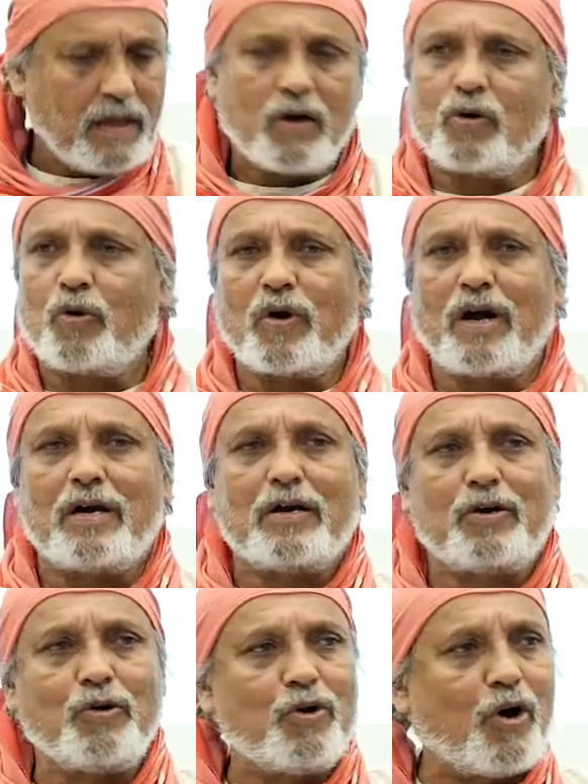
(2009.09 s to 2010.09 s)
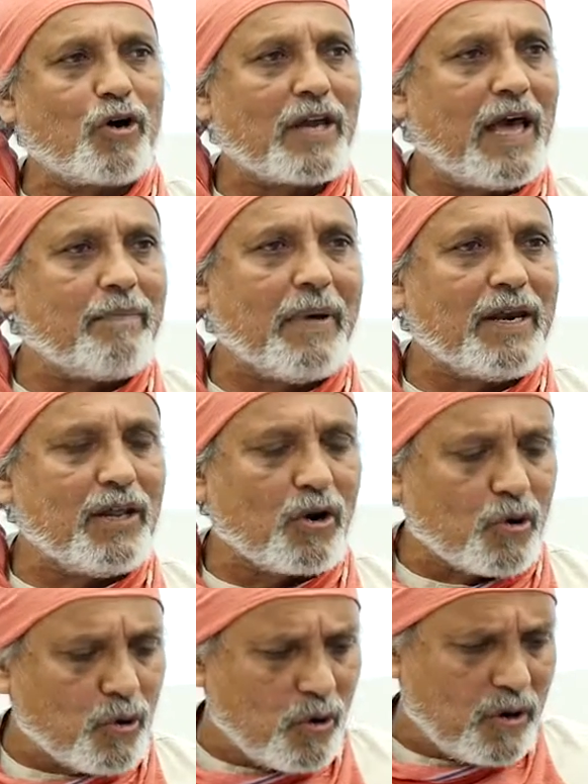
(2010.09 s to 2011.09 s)
Rural do not have any
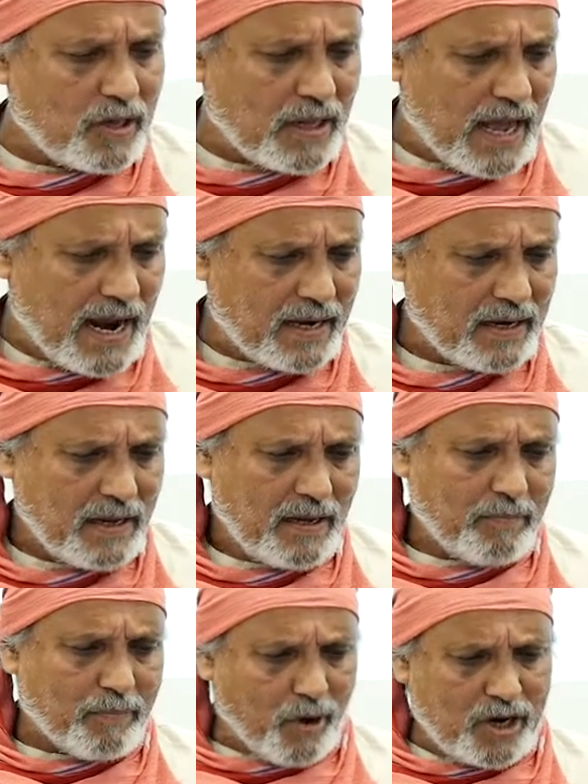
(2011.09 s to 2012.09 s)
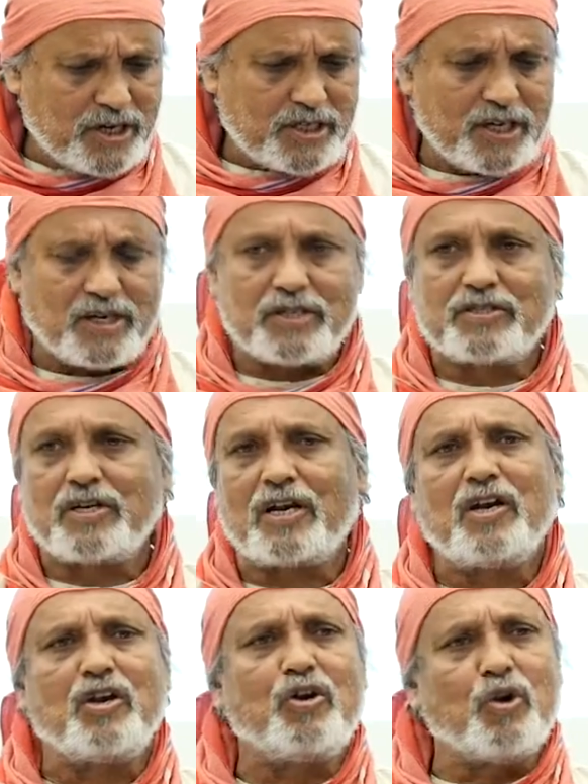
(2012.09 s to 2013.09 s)
role on that. Policy
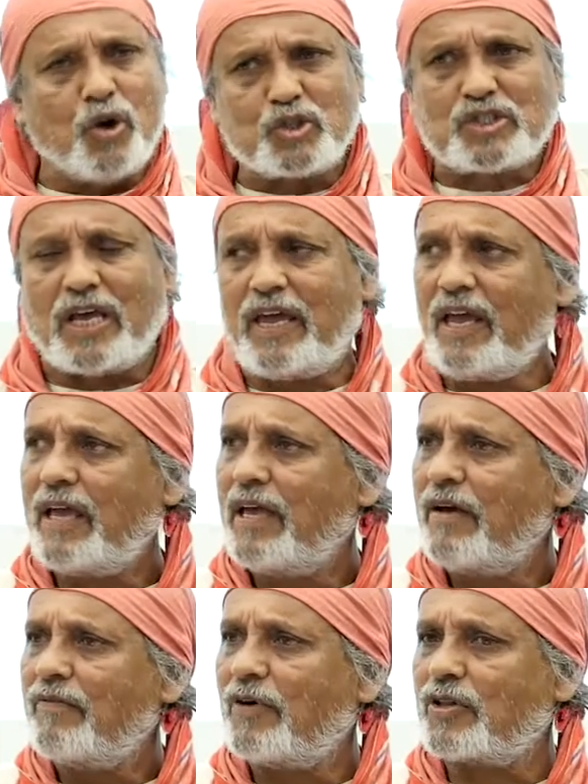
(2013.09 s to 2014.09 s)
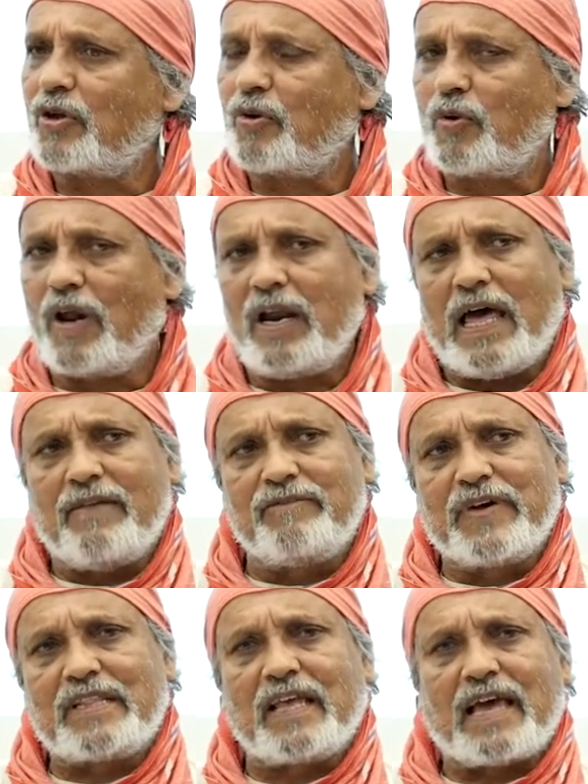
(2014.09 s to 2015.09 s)
decision, no say. For the rural,
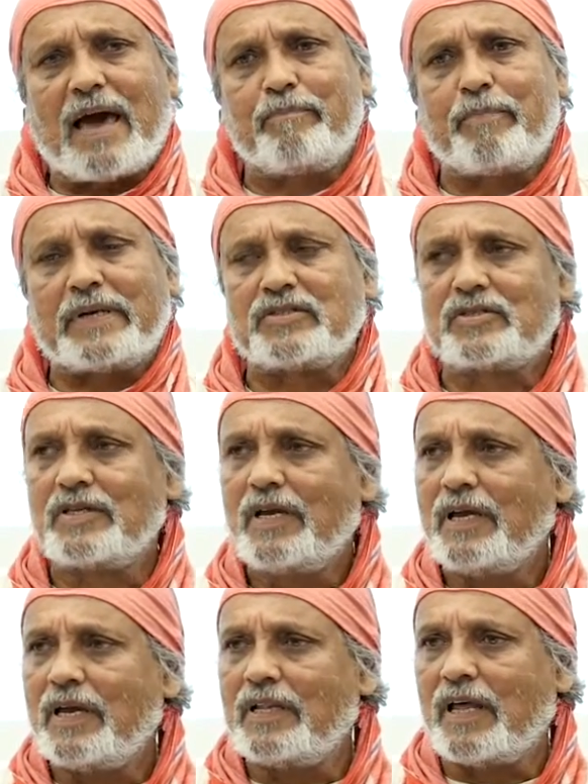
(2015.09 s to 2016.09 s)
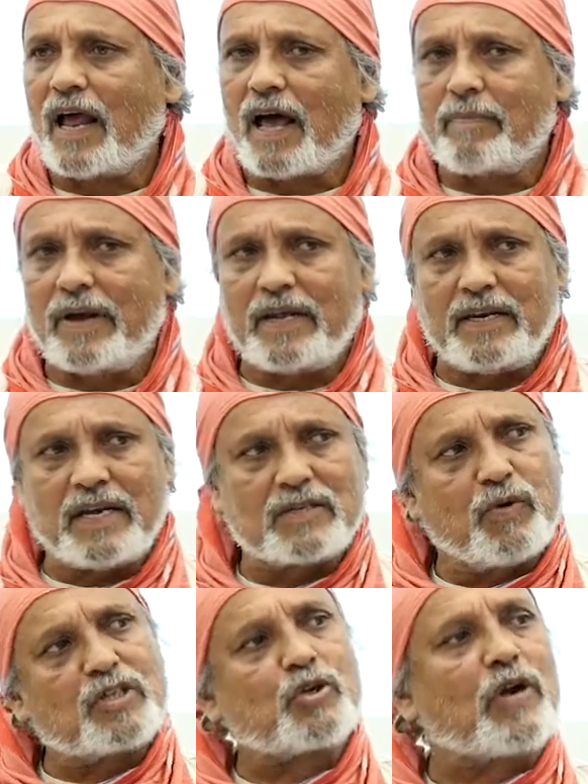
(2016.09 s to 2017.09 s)
everything happens in the urban
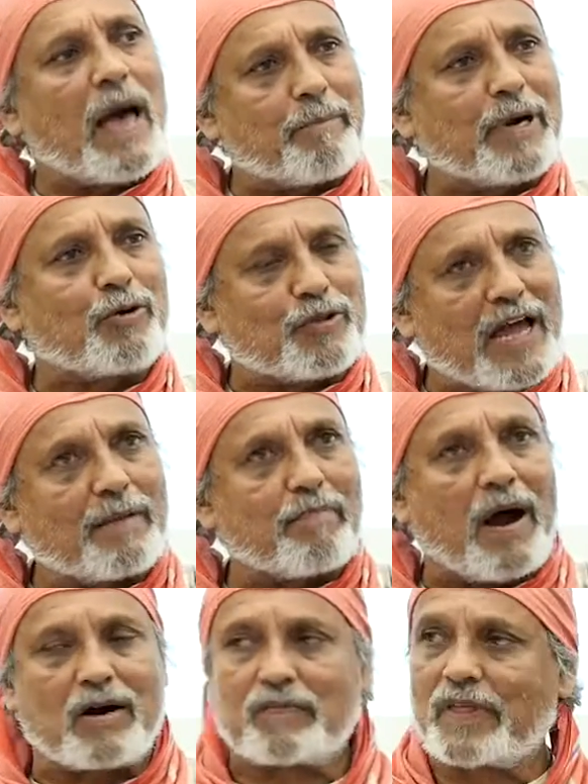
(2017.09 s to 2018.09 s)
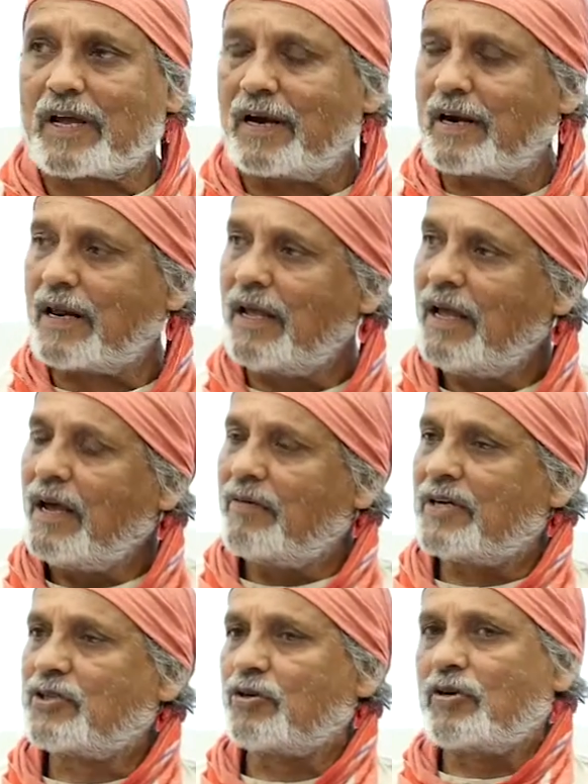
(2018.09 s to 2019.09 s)
areas. What should happen to that part of the country?
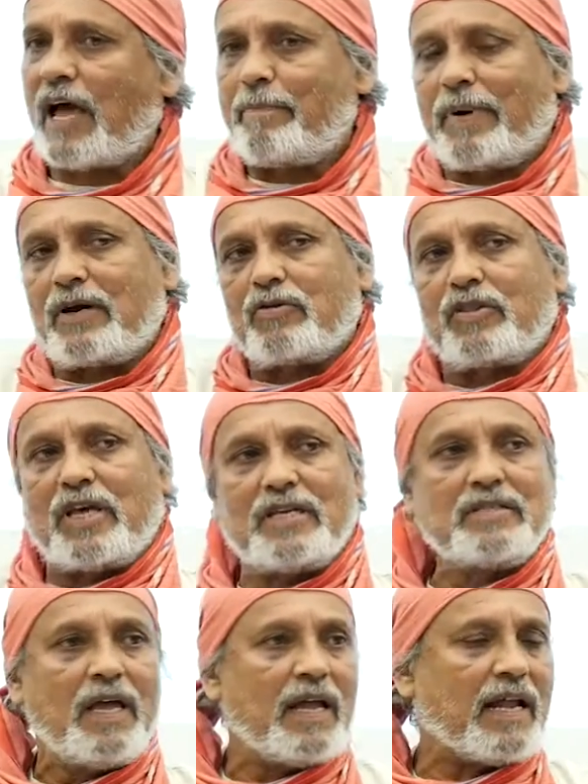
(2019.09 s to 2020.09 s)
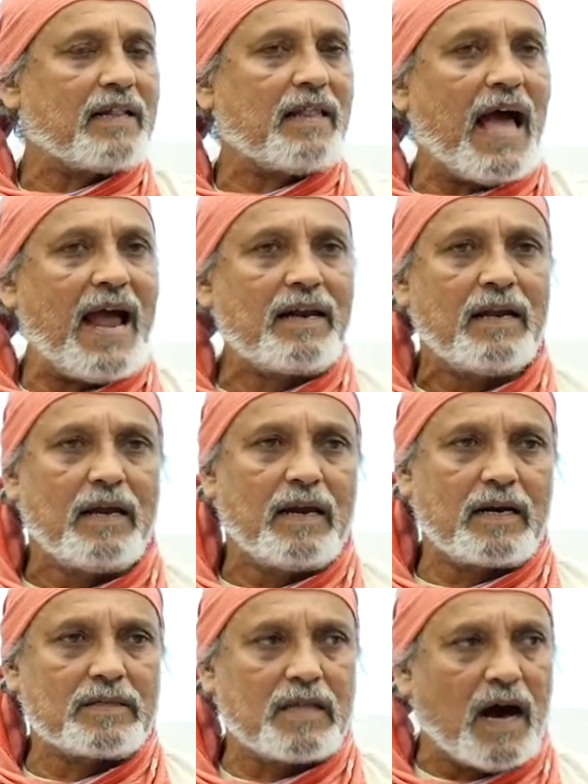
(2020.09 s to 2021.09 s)
What should happen to this and that?
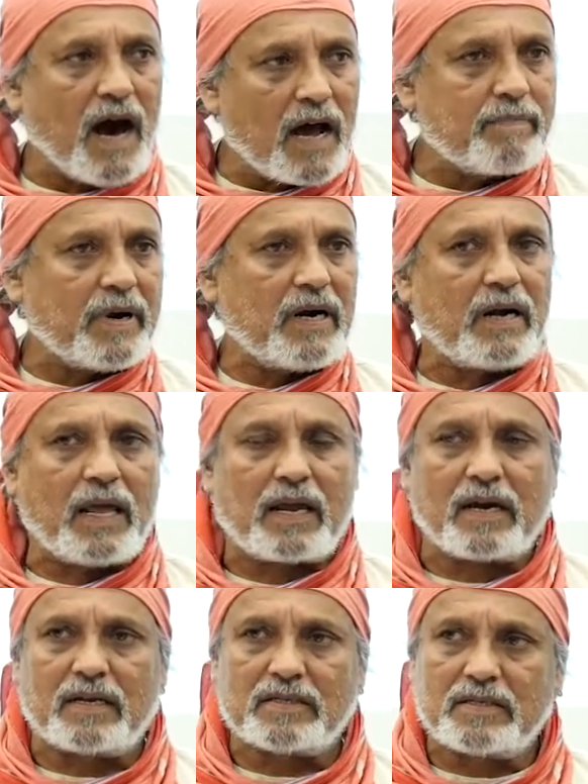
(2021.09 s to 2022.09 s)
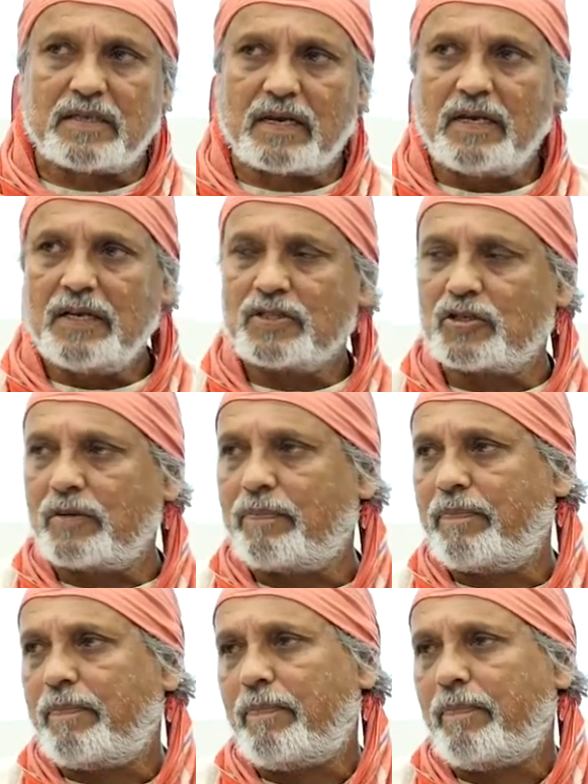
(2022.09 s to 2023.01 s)
It is the urban take a decision. So the